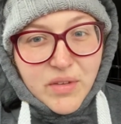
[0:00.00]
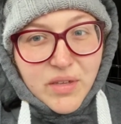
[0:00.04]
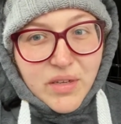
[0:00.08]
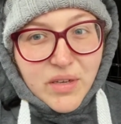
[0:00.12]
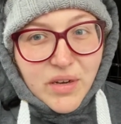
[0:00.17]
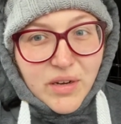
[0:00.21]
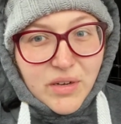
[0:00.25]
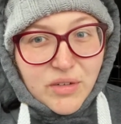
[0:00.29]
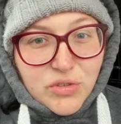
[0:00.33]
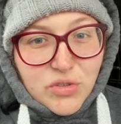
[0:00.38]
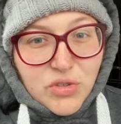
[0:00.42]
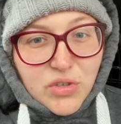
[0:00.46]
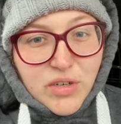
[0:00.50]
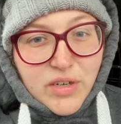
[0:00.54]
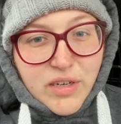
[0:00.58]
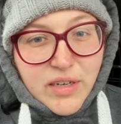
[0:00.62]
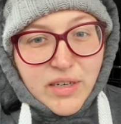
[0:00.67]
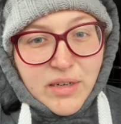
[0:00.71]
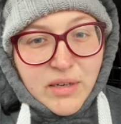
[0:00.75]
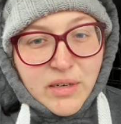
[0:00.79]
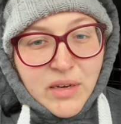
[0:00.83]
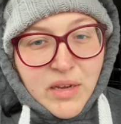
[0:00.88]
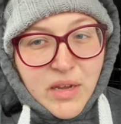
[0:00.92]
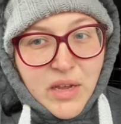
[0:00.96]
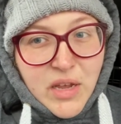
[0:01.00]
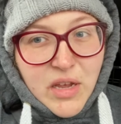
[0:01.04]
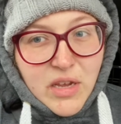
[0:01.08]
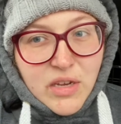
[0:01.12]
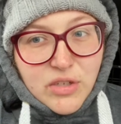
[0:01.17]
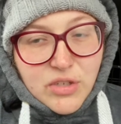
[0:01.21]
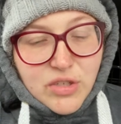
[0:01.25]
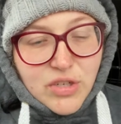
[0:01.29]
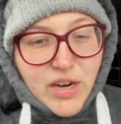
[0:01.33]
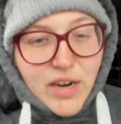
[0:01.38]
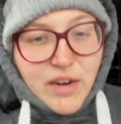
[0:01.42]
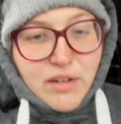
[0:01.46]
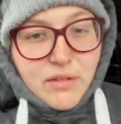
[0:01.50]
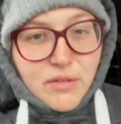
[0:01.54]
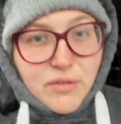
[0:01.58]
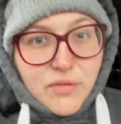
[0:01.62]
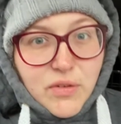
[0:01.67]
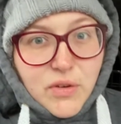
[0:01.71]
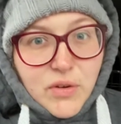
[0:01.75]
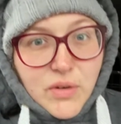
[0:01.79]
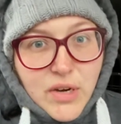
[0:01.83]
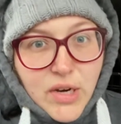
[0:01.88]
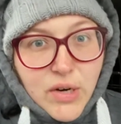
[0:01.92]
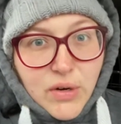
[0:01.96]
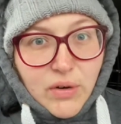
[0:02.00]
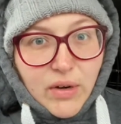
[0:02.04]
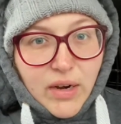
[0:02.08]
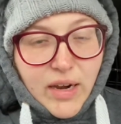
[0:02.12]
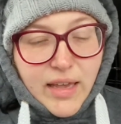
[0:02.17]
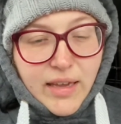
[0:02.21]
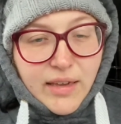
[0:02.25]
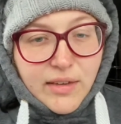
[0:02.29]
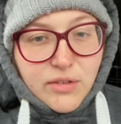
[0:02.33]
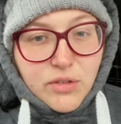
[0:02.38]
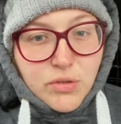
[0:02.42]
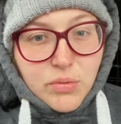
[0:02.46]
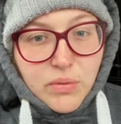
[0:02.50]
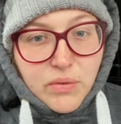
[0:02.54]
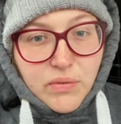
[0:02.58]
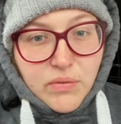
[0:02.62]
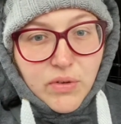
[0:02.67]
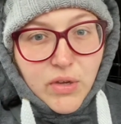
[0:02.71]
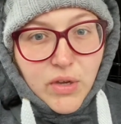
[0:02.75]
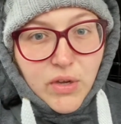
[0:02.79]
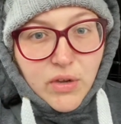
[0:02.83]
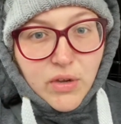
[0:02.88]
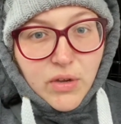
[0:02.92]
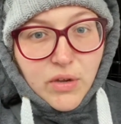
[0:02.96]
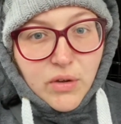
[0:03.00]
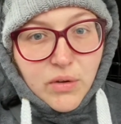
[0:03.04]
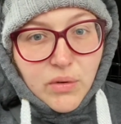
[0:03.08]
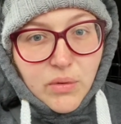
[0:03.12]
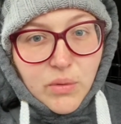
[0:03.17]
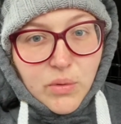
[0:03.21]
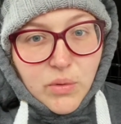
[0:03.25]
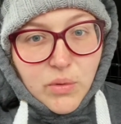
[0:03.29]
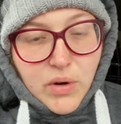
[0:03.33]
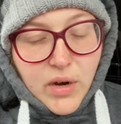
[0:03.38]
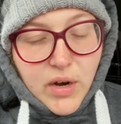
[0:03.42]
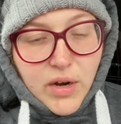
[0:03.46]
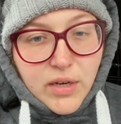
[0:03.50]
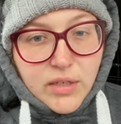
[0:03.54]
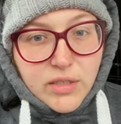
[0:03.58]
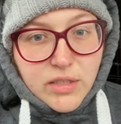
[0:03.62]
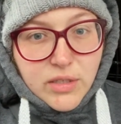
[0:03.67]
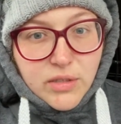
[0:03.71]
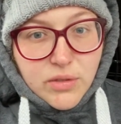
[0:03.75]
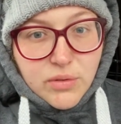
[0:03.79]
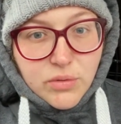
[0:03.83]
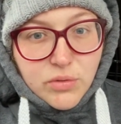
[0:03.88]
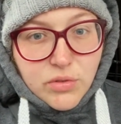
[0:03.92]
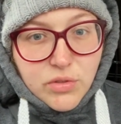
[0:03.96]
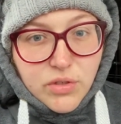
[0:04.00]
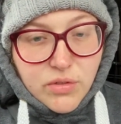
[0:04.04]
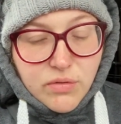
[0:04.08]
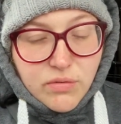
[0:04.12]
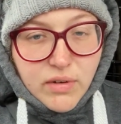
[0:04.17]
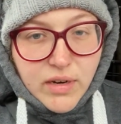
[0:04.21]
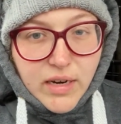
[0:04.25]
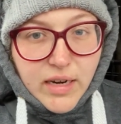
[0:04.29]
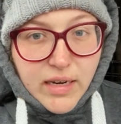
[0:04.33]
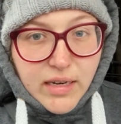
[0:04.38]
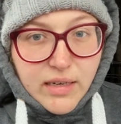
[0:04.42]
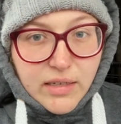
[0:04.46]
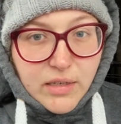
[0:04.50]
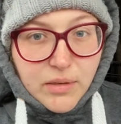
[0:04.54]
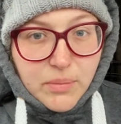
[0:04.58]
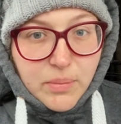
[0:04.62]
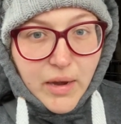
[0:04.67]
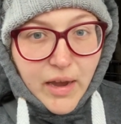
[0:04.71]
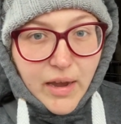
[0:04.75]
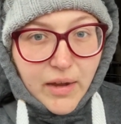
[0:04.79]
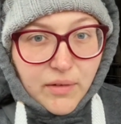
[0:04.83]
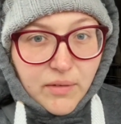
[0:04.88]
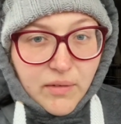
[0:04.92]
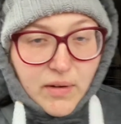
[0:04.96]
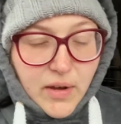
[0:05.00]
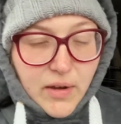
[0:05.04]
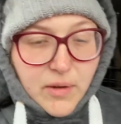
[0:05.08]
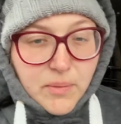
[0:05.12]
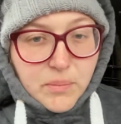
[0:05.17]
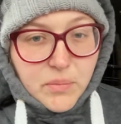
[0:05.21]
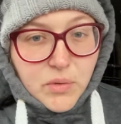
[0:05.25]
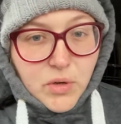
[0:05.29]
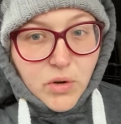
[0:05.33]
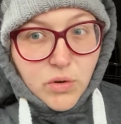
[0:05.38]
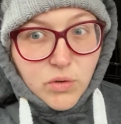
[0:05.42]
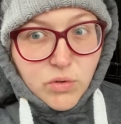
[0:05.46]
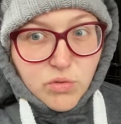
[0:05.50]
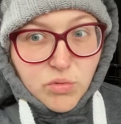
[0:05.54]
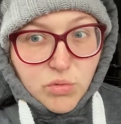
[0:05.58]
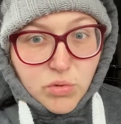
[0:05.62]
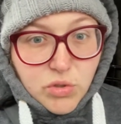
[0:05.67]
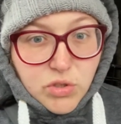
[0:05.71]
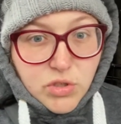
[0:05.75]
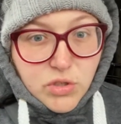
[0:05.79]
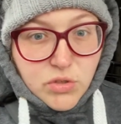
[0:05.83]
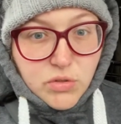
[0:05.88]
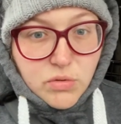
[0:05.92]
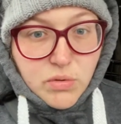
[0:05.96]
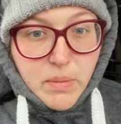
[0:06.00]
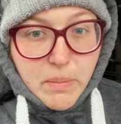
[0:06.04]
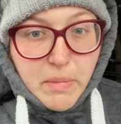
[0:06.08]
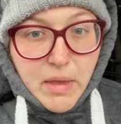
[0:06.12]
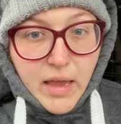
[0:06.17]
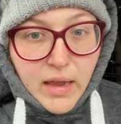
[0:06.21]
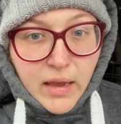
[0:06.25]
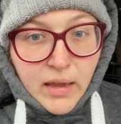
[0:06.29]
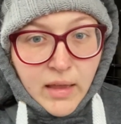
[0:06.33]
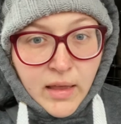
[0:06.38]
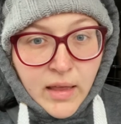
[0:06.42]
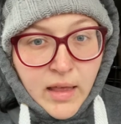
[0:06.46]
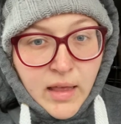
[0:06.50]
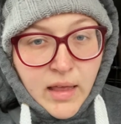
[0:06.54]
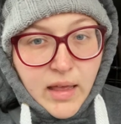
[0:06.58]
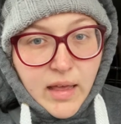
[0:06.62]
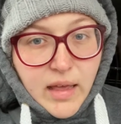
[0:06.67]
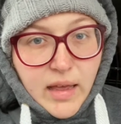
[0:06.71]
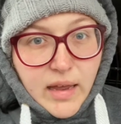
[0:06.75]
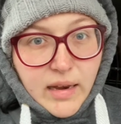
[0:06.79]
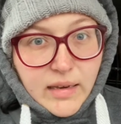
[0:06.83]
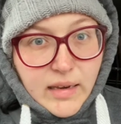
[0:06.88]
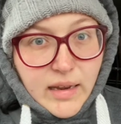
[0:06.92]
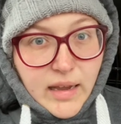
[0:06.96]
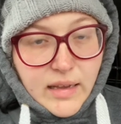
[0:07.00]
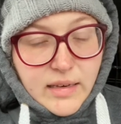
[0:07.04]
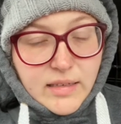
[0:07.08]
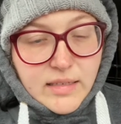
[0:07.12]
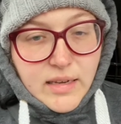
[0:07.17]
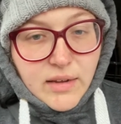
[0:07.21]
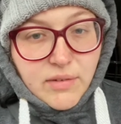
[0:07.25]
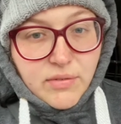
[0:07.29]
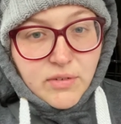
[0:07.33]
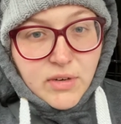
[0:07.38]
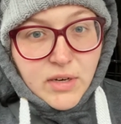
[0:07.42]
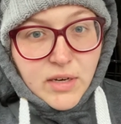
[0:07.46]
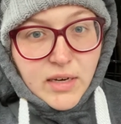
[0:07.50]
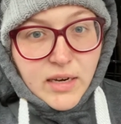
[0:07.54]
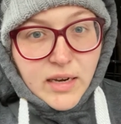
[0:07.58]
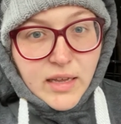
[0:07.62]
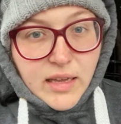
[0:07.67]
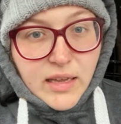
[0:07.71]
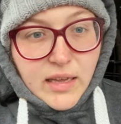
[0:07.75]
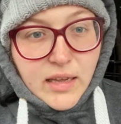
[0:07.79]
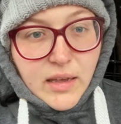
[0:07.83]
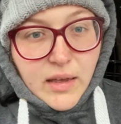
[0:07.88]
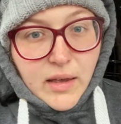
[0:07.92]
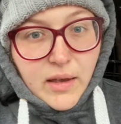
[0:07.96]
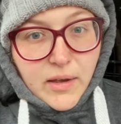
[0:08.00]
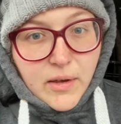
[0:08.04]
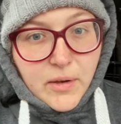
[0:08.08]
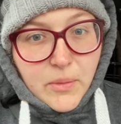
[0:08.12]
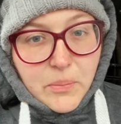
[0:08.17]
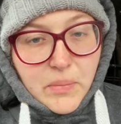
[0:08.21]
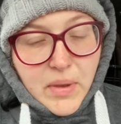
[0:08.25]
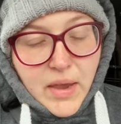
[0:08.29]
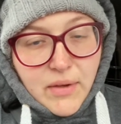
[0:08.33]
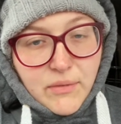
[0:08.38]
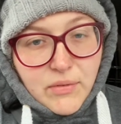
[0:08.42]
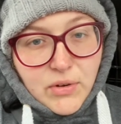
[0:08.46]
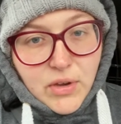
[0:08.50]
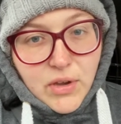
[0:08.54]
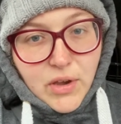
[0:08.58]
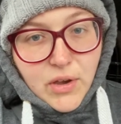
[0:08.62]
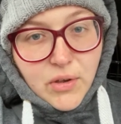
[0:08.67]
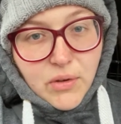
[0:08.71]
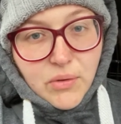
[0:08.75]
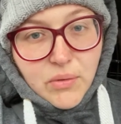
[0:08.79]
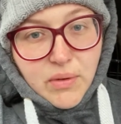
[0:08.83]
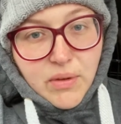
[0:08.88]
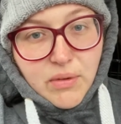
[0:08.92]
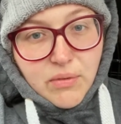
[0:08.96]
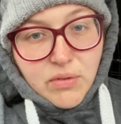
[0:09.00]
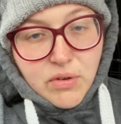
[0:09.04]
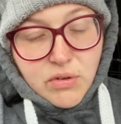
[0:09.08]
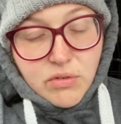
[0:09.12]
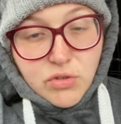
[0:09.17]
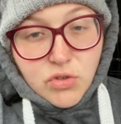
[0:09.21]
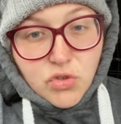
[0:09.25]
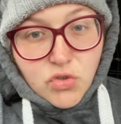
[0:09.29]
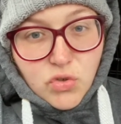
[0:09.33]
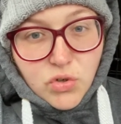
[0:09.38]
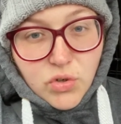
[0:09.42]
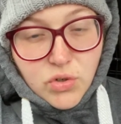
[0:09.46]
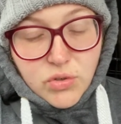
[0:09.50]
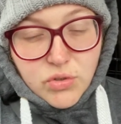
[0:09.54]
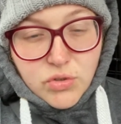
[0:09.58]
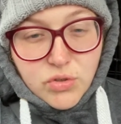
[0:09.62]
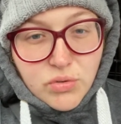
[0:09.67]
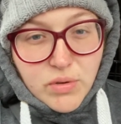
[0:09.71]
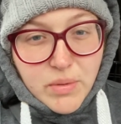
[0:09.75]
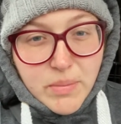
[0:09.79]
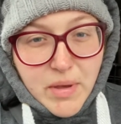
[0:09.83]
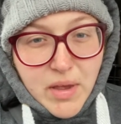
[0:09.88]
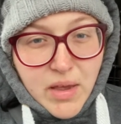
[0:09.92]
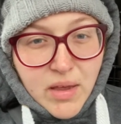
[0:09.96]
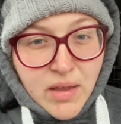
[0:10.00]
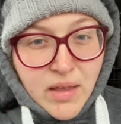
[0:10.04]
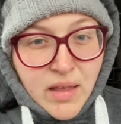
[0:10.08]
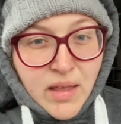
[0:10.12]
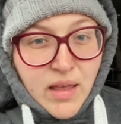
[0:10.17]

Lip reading: I'll try and share a few little links with you or articles to read about cold water swimming, and definitely have a go if you're a strong swimmer.